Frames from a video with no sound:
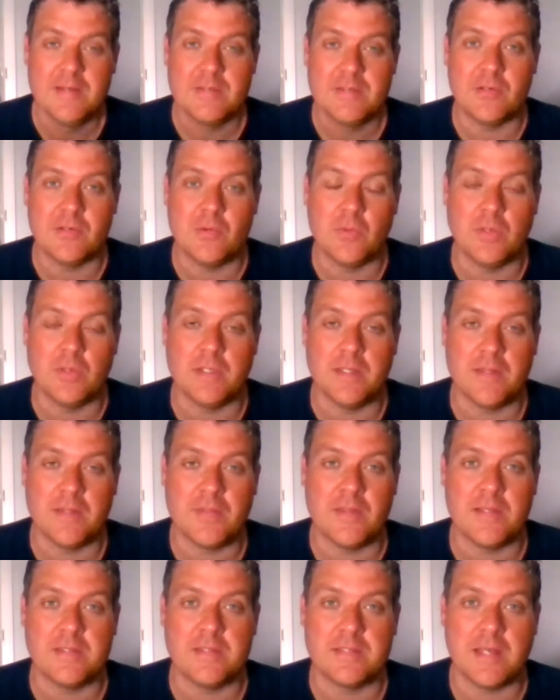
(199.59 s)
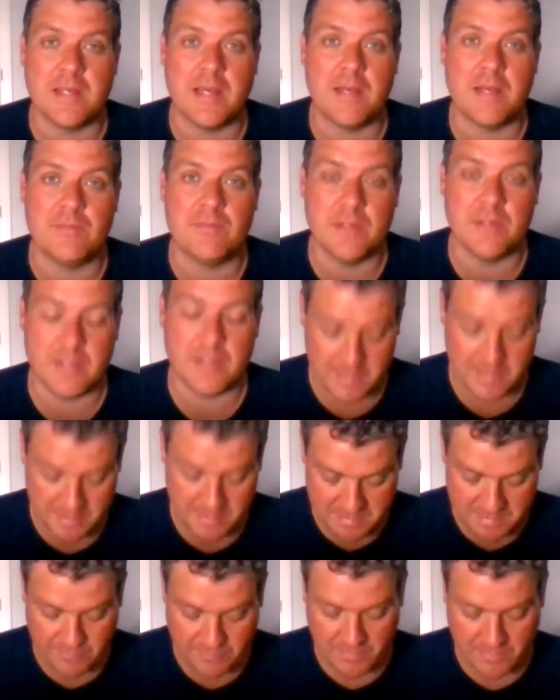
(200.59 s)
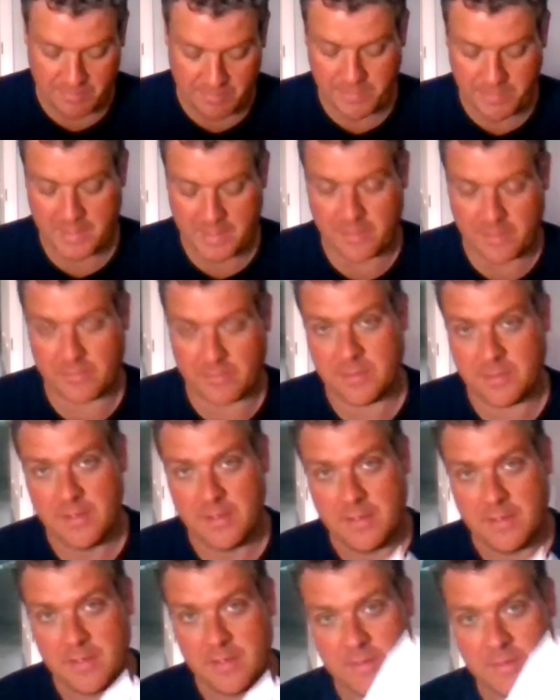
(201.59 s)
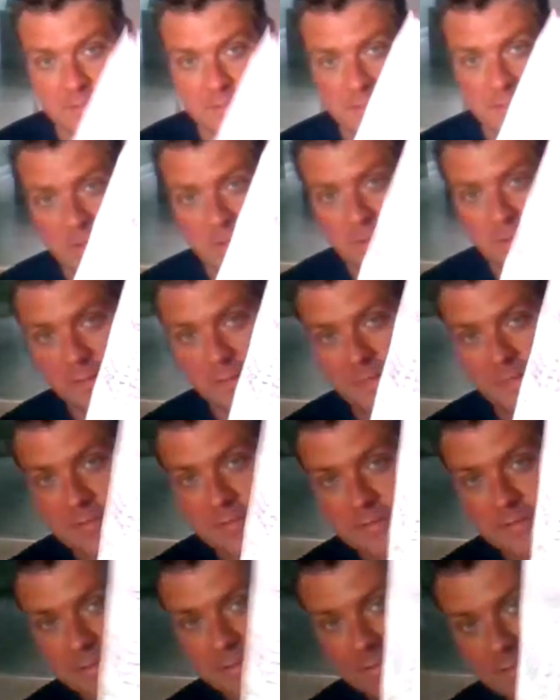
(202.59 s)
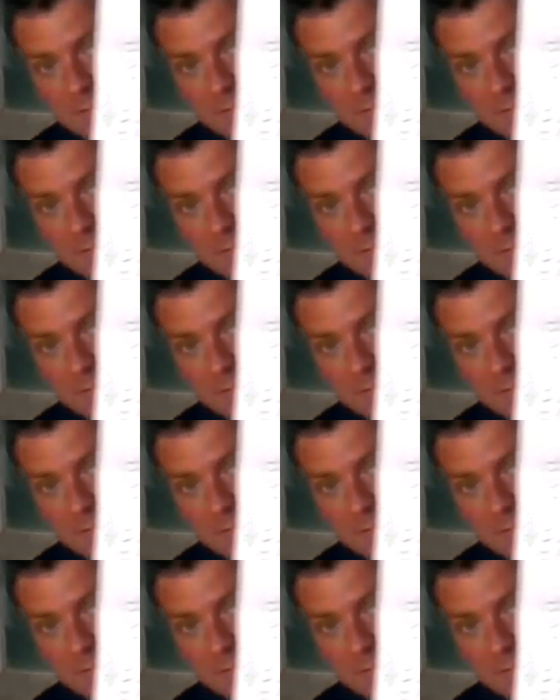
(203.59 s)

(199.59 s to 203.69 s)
So one of the things I've done is I've compiled this note list